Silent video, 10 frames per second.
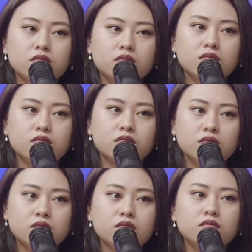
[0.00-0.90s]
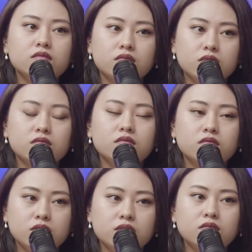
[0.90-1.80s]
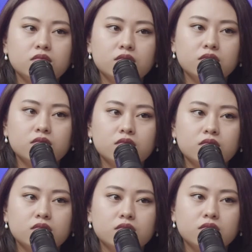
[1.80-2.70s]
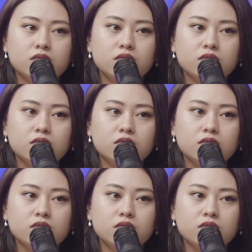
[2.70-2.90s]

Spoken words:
chit-chatting in front of students? That's very